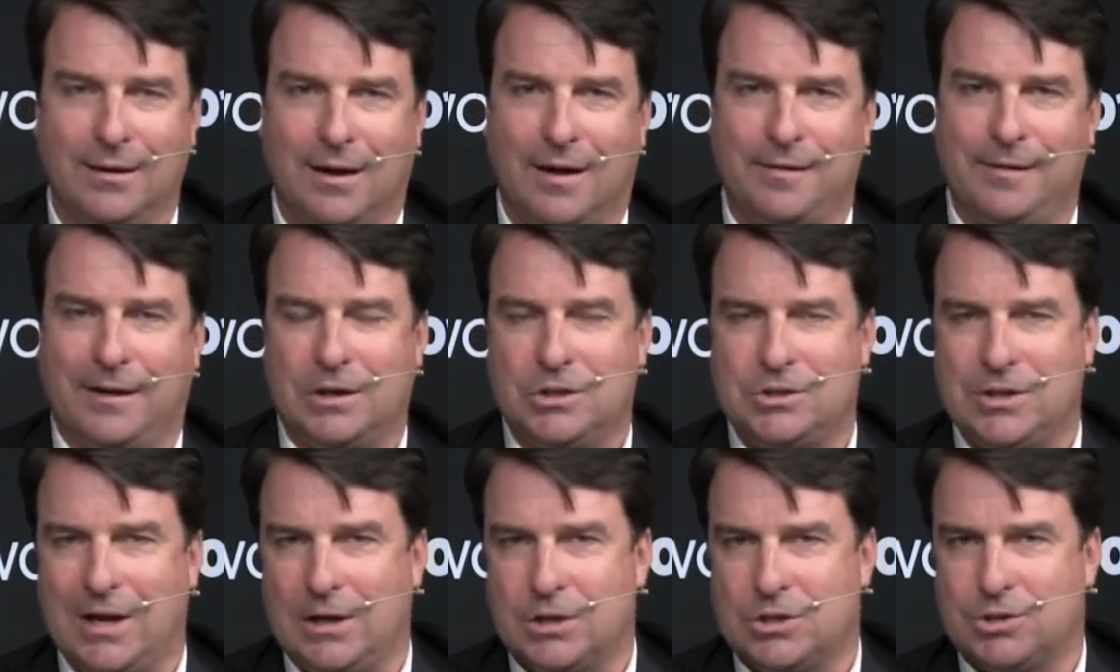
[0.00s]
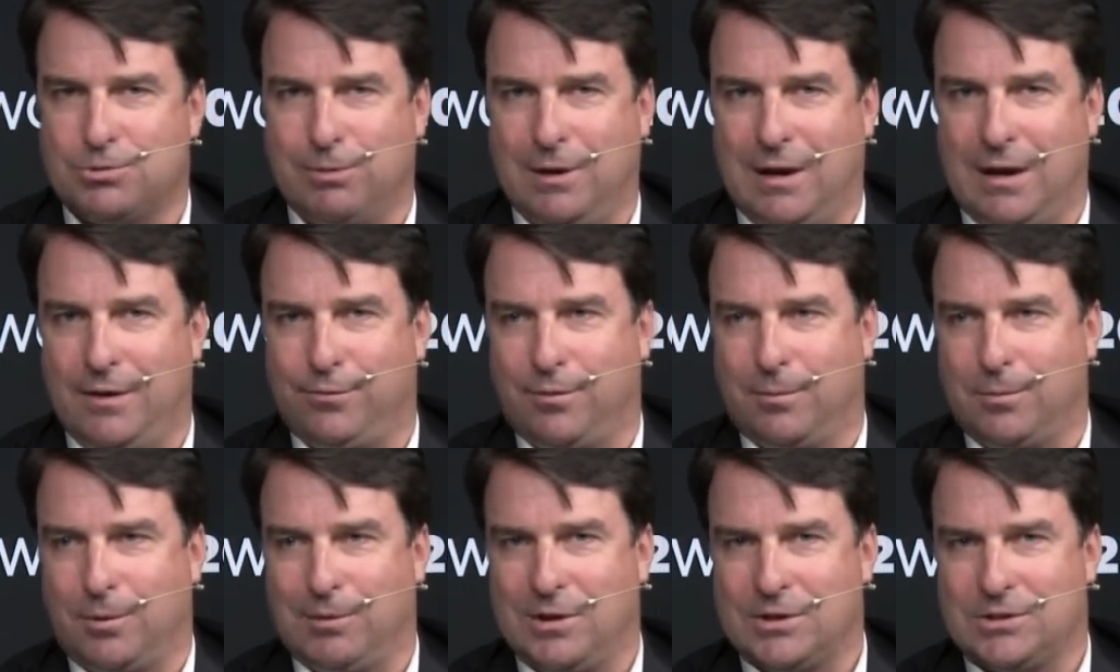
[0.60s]
I think Jayshree
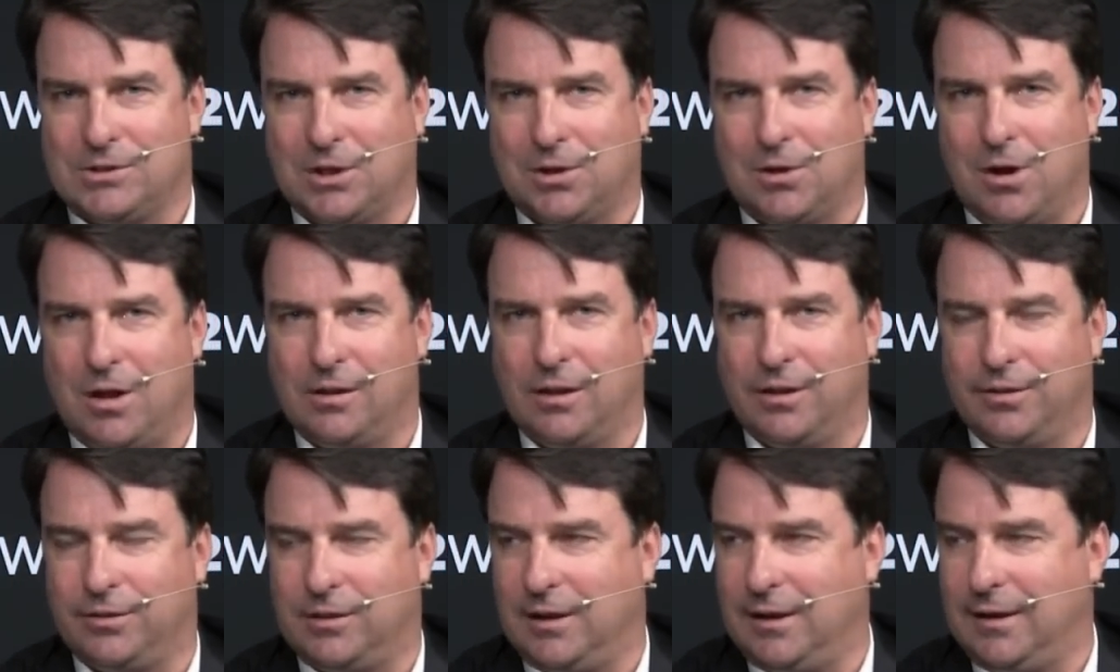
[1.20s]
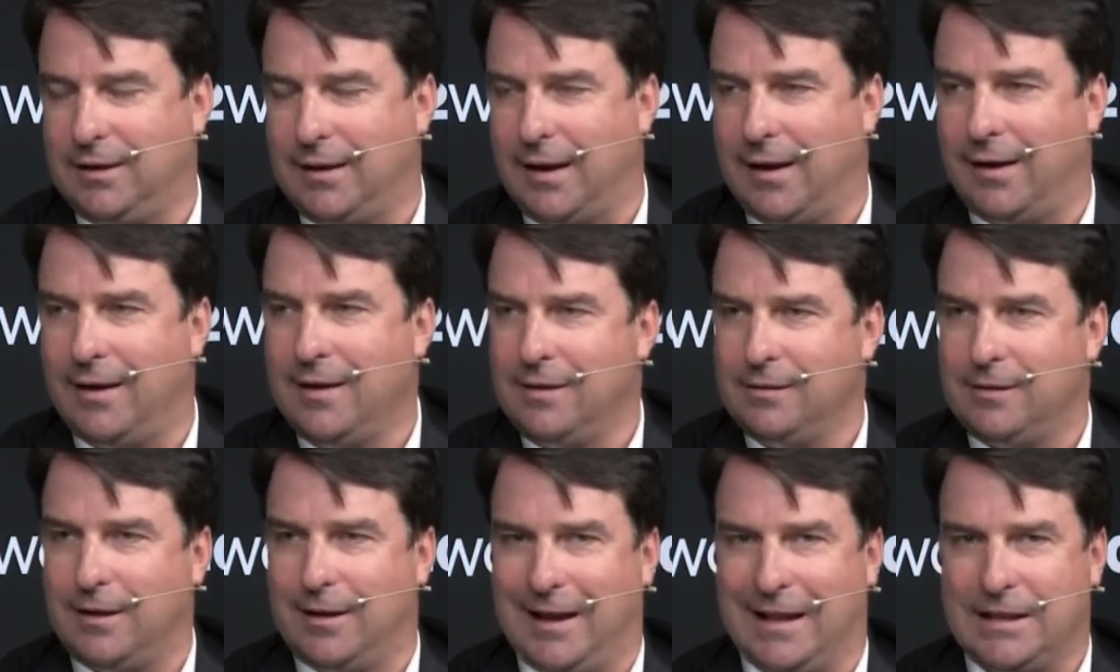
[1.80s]
from Arista called it the, uh,
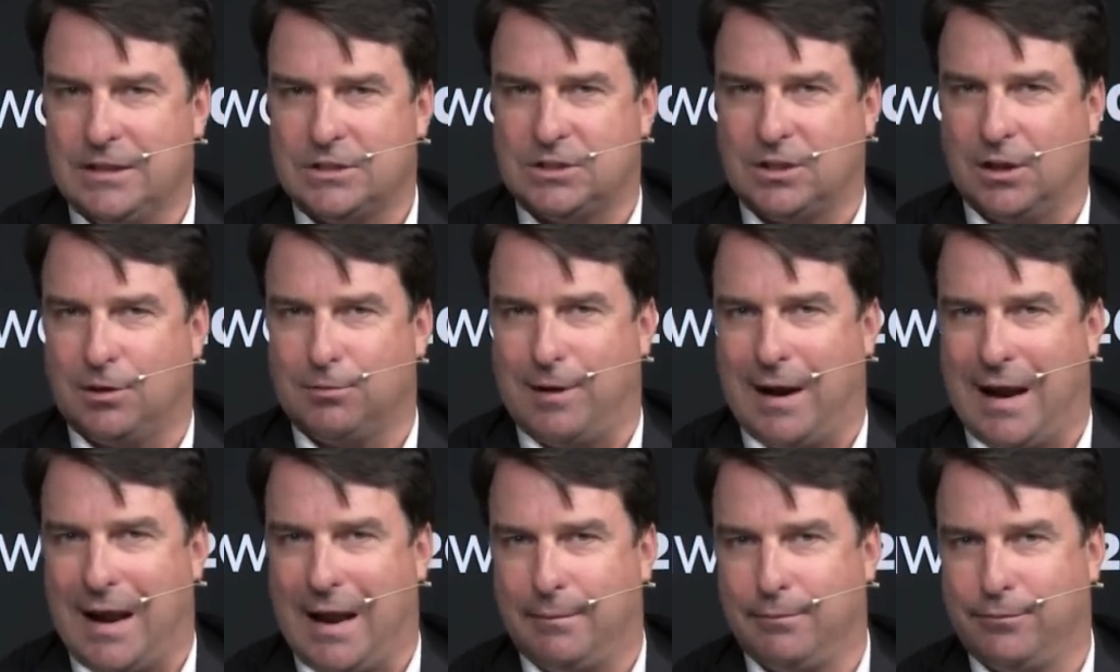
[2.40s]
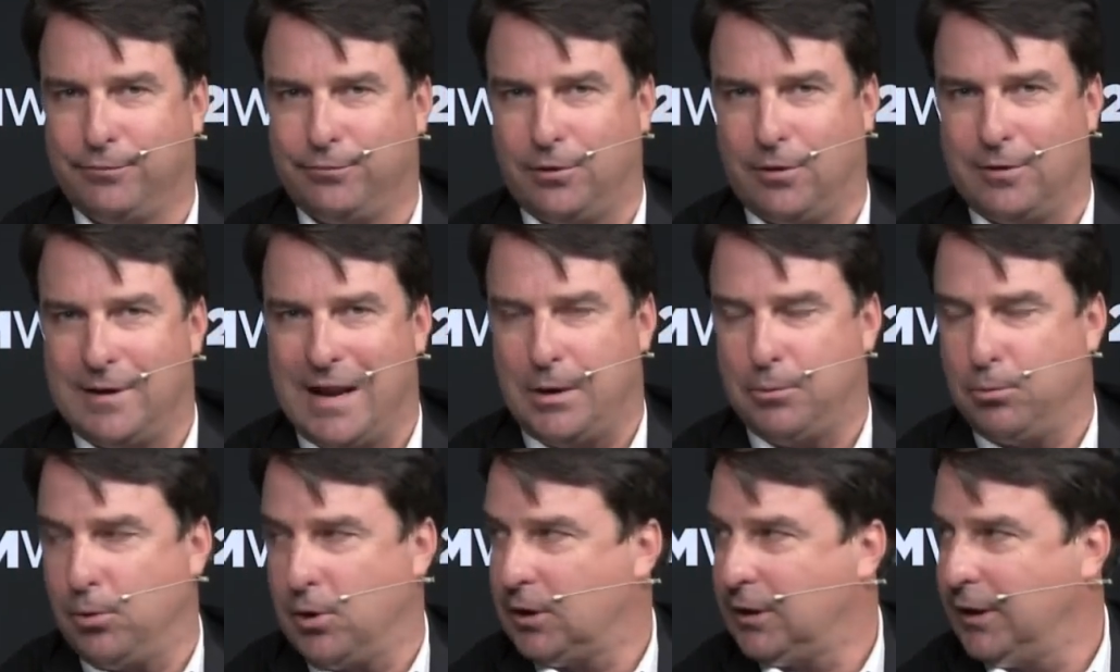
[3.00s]
the Instagram for
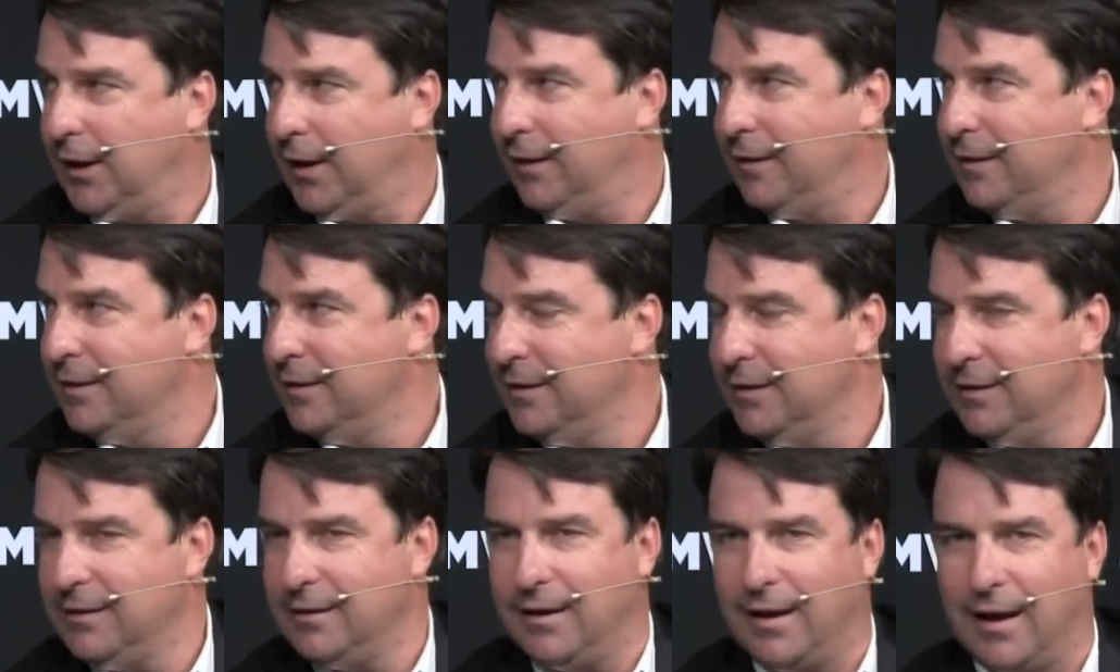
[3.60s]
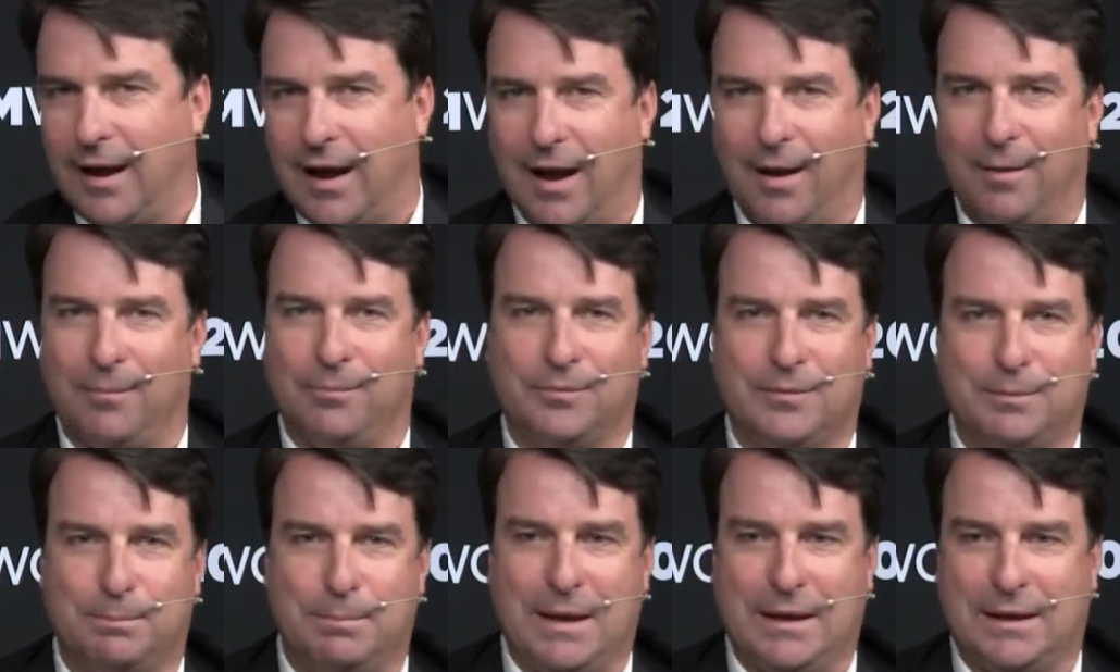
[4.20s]
networking. Mm-hmm. Um,
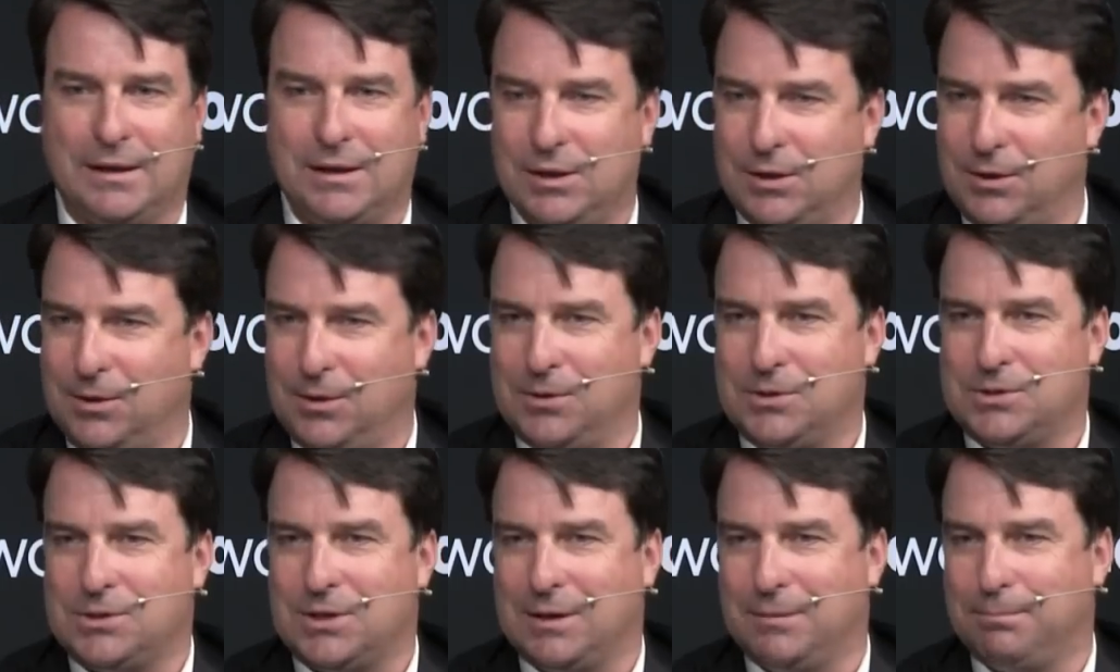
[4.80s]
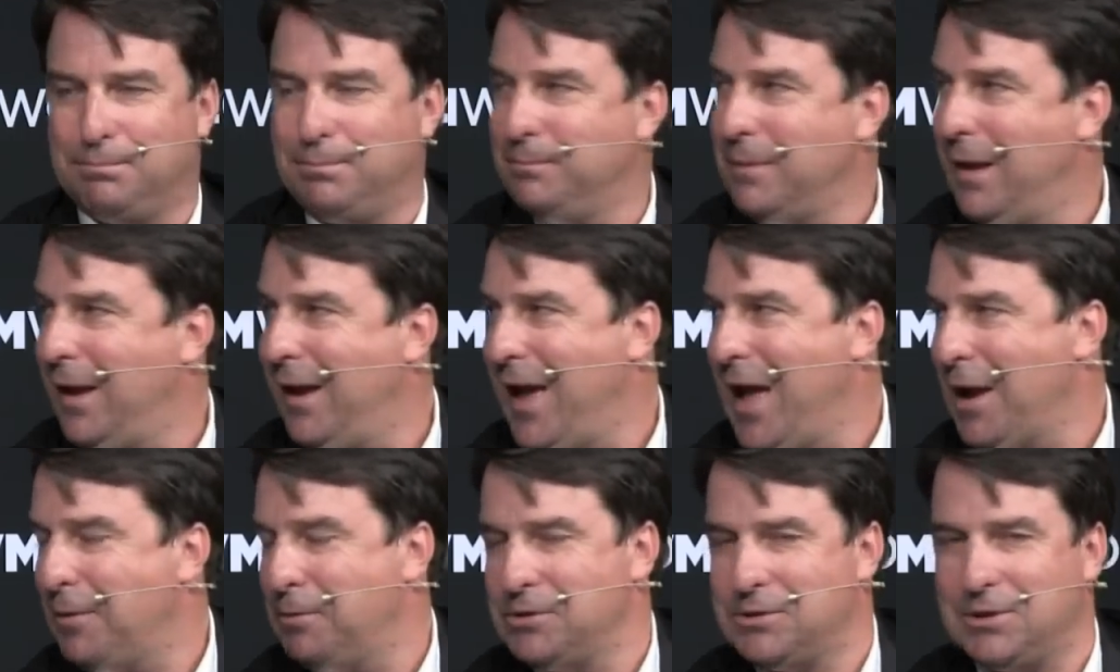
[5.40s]
big, huge
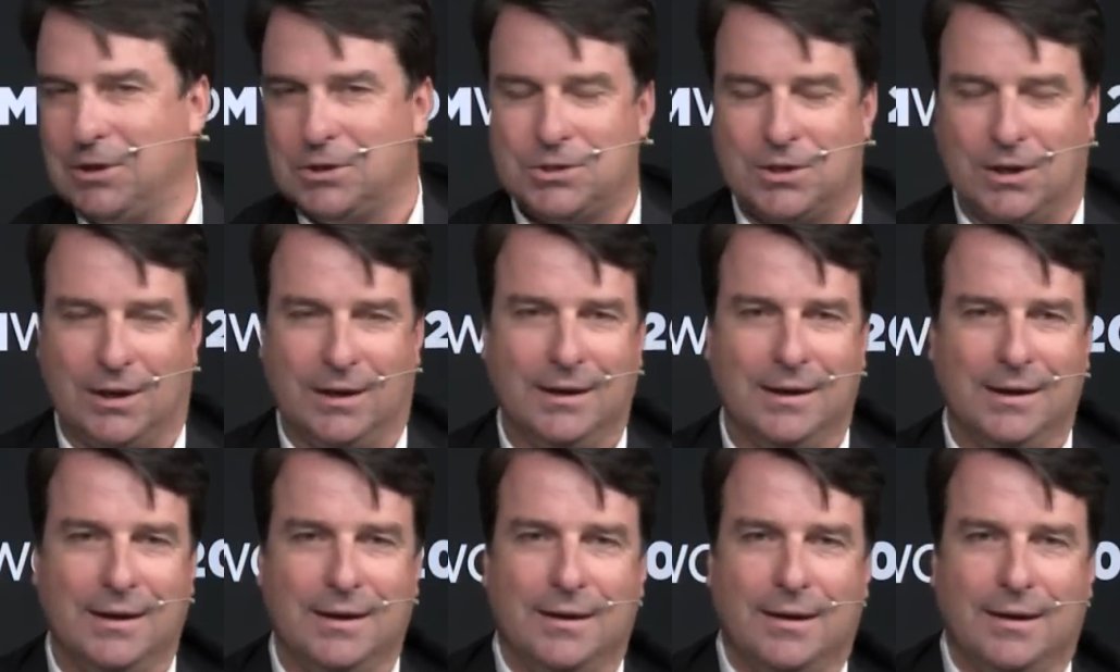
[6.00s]
uh, acquisition.